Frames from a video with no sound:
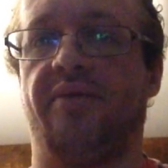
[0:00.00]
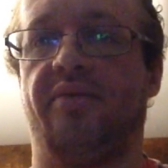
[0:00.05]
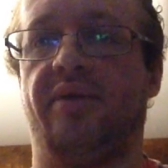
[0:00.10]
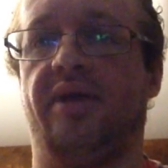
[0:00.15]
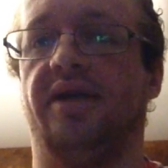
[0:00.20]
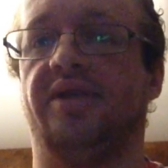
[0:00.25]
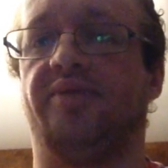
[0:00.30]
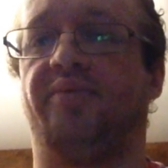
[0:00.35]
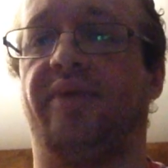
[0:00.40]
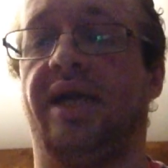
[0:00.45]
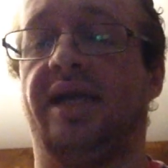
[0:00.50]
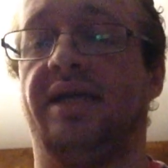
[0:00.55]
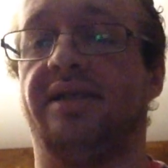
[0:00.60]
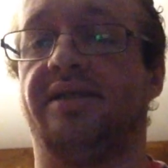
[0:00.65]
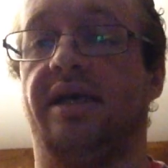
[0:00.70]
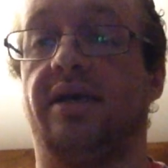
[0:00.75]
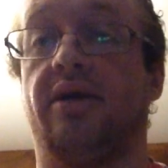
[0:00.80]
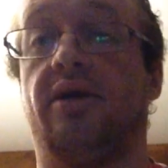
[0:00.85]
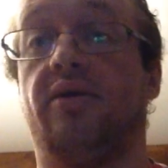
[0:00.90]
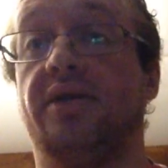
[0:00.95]
Because Penny's
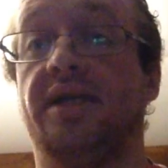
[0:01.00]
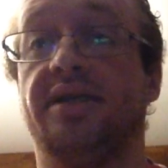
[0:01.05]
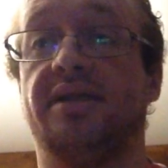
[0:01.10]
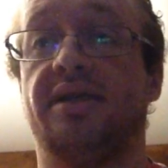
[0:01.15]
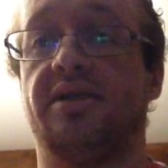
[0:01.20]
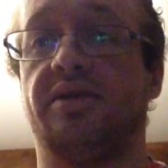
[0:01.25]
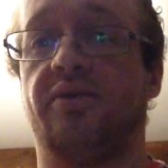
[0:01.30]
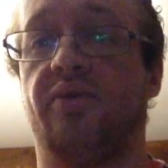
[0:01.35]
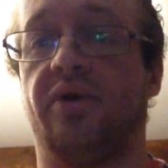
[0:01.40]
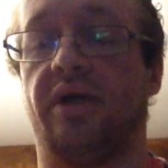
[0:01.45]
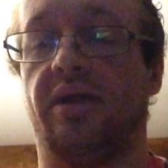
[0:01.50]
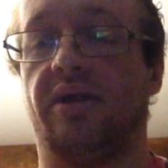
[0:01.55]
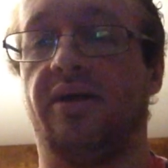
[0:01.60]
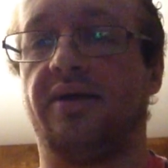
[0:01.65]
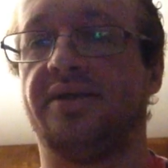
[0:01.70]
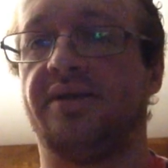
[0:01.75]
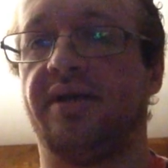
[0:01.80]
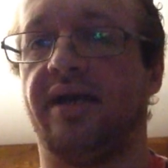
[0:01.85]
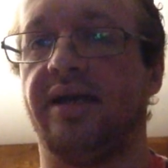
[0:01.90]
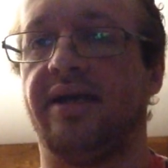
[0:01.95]
like, oh, this isn't what it
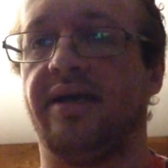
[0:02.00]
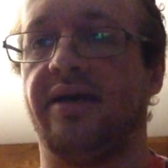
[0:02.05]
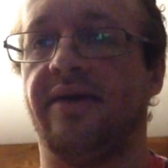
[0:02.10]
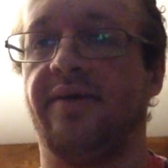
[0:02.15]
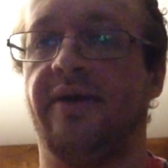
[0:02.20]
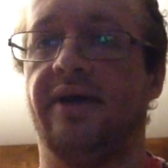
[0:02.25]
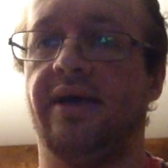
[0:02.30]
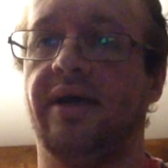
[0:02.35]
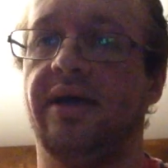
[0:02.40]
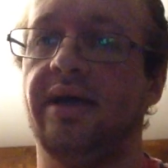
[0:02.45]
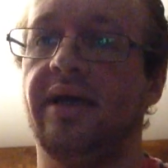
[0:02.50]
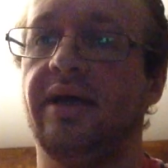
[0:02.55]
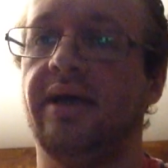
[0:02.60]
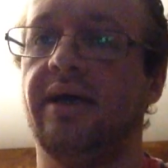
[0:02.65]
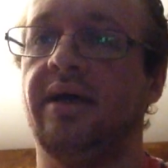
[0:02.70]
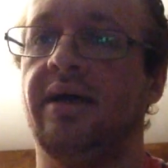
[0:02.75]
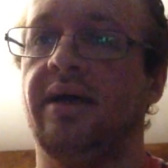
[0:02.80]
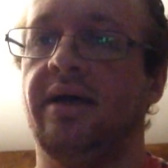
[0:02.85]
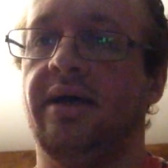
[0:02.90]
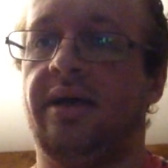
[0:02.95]
looks like.
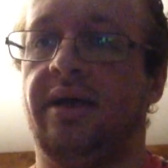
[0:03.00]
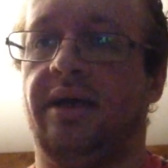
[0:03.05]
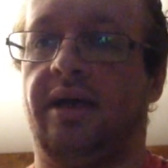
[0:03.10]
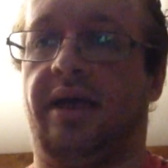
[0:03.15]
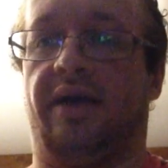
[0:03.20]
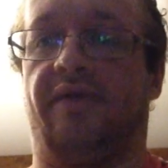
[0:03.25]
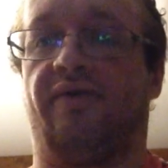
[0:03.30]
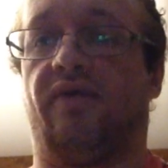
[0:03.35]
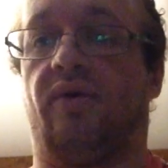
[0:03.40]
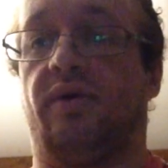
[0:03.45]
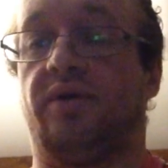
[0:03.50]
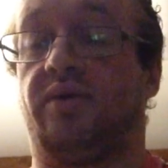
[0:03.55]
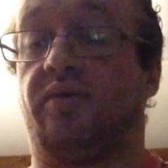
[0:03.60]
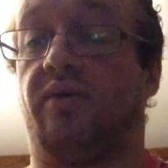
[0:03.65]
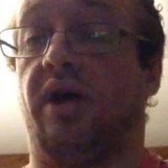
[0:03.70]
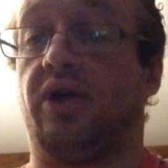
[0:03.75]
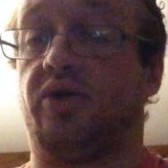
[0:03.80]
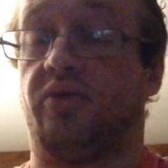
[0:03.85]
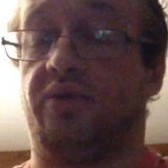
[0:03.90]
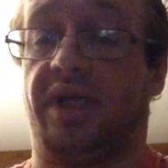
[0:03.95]
And of course,
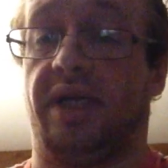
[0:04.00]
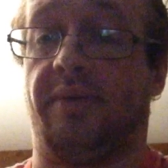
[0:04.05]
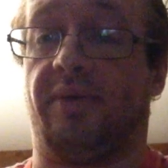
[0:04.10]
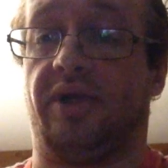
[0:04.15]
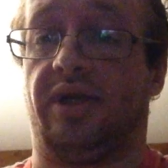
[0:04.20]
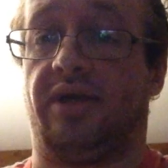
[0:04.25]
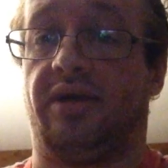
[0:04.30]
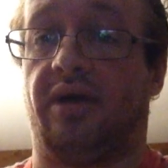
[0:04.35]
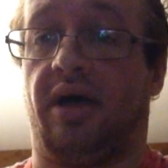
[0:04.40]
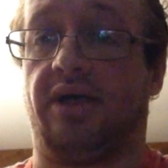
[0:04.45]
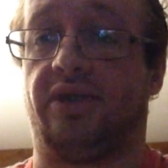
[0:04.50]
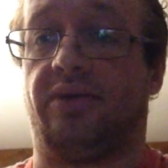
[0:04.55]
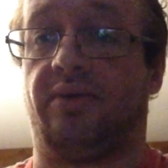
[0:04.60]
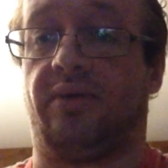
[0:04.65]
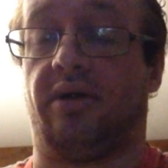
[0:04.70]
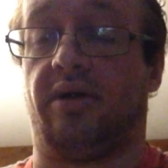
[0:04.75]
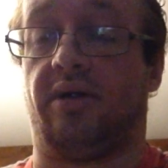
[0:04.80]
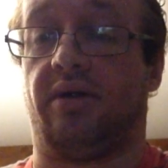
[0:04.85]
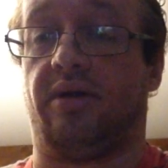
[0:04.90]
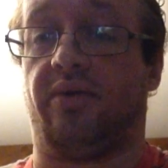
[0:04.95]
Raj was able to talk to
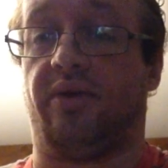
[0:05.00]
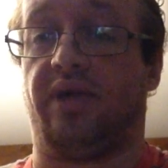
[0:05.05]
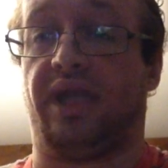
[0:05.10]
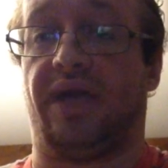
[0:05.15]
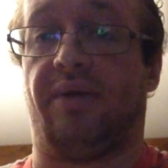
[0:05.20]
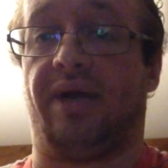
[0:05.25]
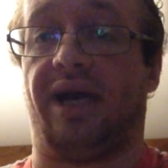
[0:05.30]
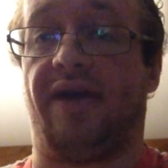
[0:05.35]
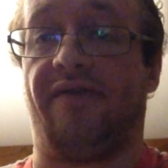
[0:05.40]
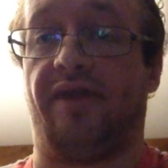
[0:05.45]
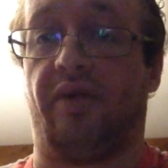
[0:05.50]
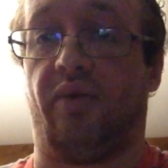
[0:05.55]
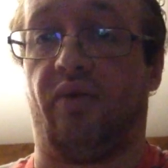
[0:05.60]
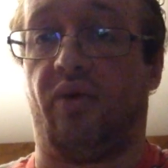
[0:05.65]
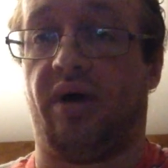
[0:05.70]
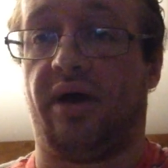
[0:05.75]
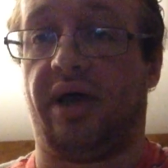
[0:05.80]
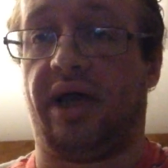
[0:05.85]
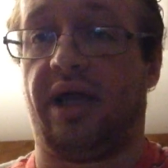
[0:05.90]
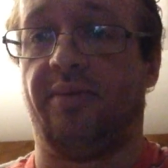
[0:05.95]
her when they were having the
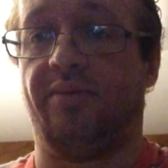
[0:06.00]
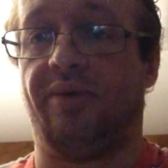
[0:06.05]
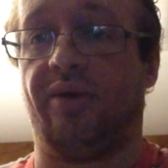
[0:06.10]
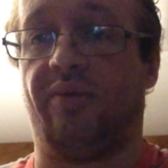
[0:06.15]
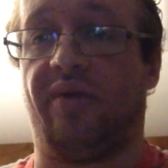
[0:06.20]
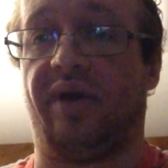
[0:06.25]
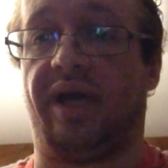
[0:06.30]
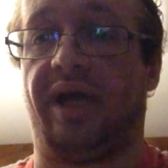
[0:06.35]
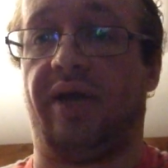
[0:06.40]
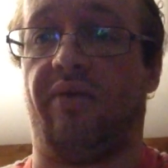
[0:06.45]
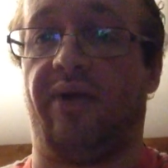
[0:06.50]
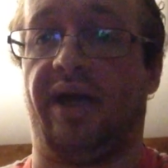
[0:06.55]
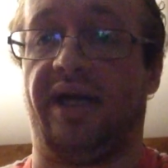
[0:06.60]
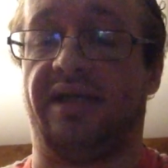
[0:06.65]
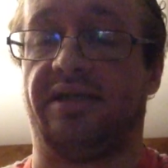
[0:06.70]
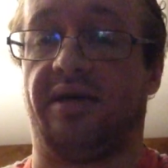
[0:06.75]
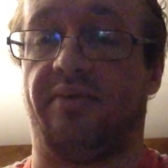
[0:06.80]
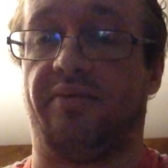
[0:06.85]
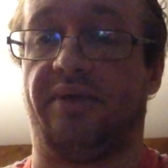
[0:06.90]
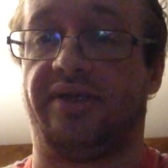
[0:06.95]
wine, but when he
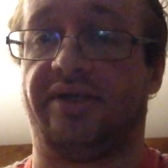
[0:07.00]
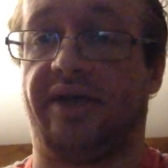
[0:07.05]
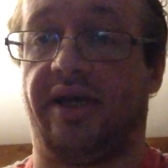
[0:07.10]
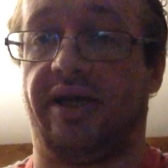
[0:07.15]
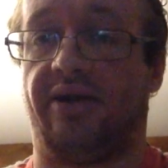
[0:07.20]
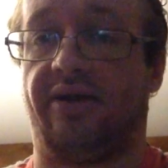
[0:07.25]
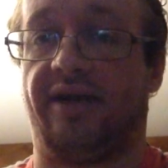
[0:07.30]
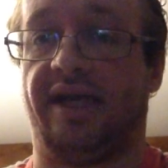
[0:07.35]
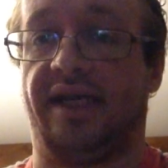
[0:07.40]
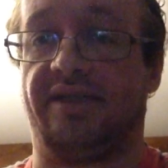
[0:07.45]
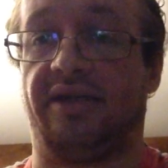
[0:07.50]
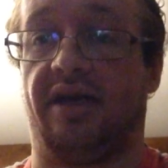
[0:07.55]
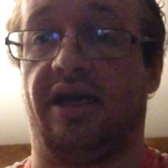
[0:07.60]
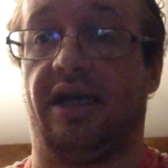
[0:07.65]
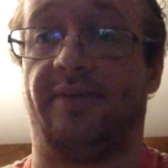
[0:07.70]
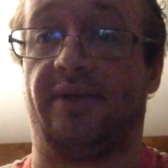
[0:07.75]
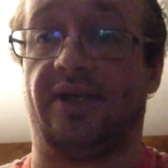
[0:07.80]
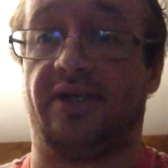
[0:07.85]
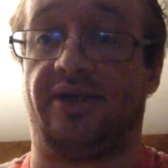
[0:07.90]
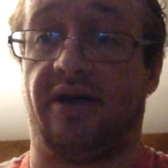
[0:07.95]
wakes up beside her, he's not
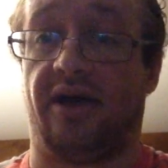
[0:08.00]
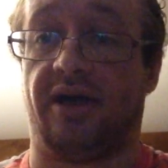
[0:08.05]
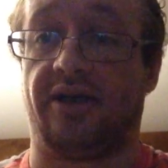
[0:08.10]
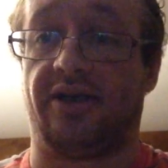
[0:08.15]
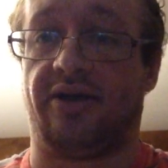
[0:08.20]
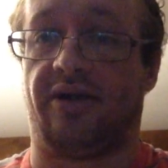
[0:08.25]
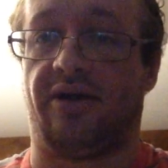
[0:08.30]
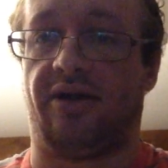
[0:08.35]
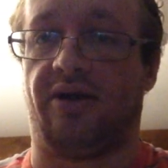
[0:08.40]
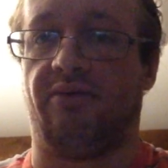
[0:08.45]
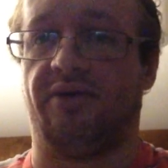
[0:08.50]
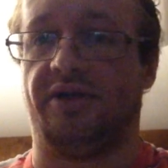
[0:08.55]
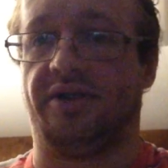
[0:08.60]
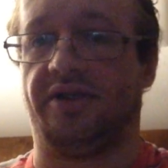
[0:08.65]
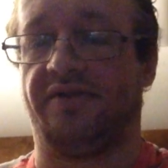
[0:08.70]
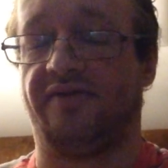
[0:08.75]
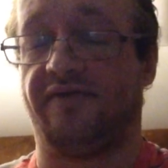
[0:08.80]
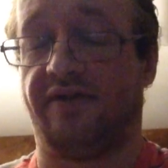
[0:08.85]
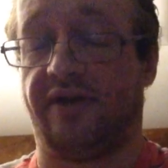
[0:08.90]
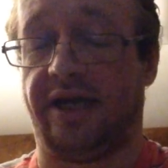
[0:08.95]
able to talk to her, which
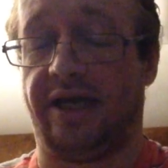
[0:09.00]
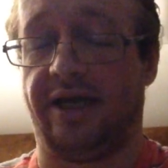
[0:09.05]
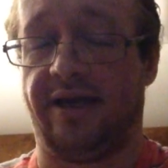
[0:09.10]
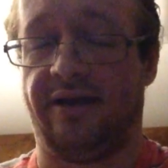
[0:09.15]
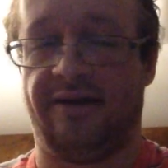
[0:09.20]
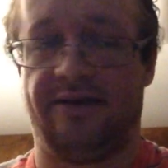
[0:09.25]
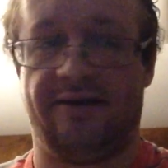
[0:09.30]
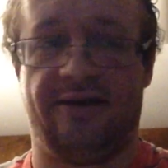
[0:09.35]
is funny.